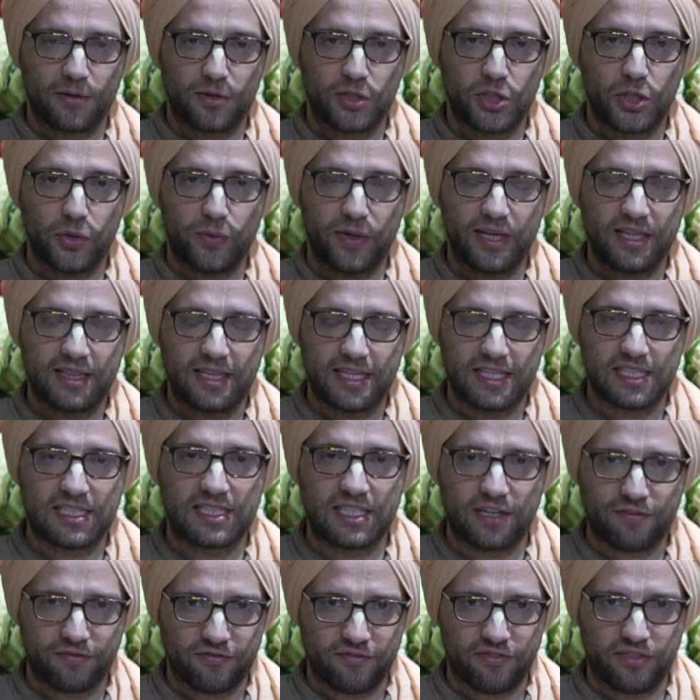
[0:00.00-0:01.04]
doing things
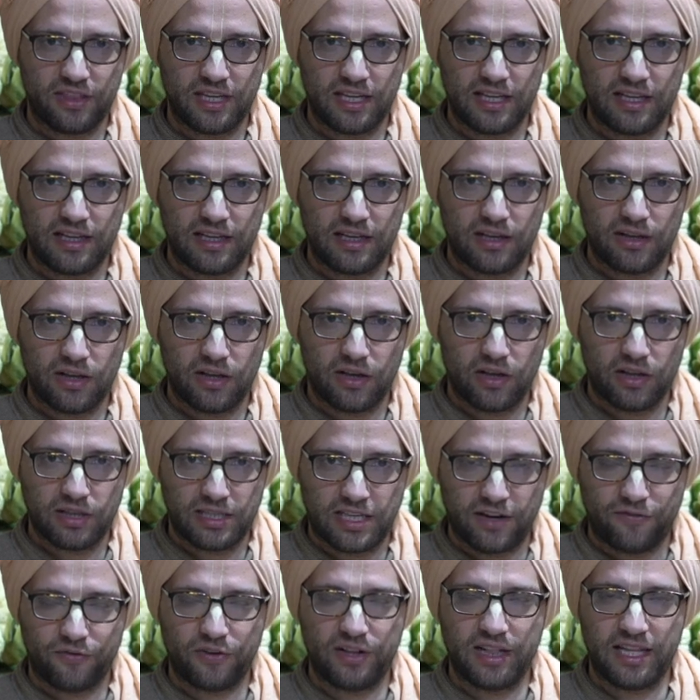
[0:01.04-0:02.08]
different thing,
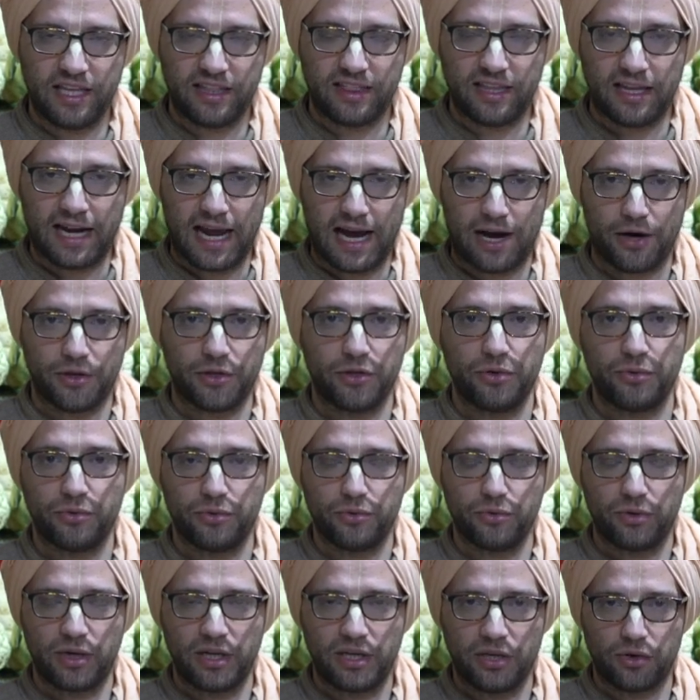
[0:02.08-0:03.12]
differently than how
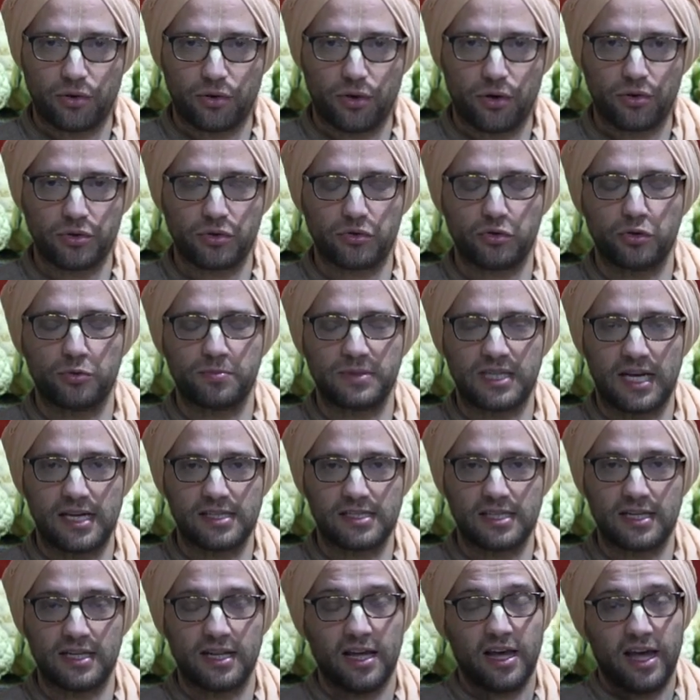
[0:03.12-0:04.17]
you and your own group
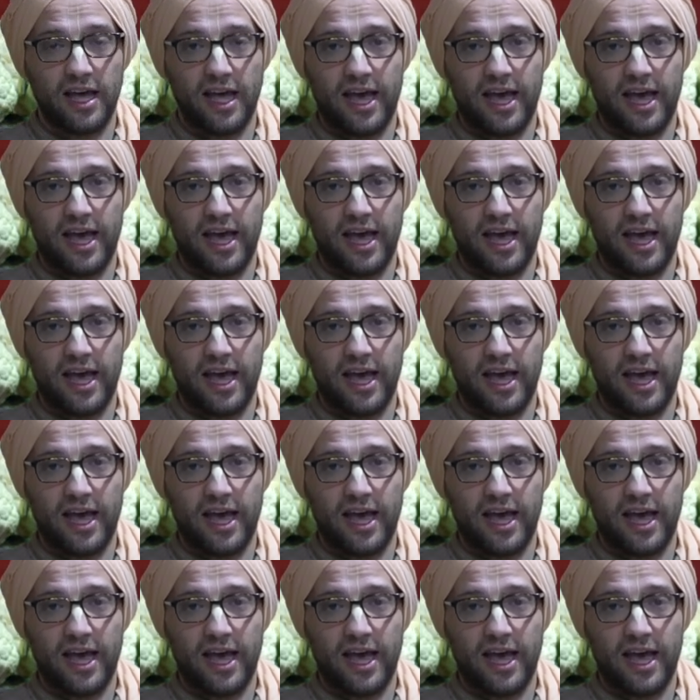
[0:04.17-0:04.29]
does it,